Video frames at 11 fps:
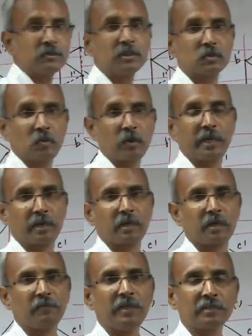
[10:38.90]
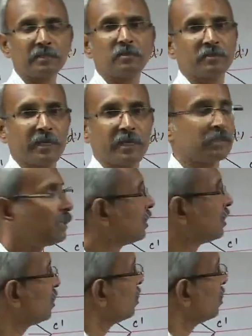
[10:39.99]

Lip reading: actual square of the actual size.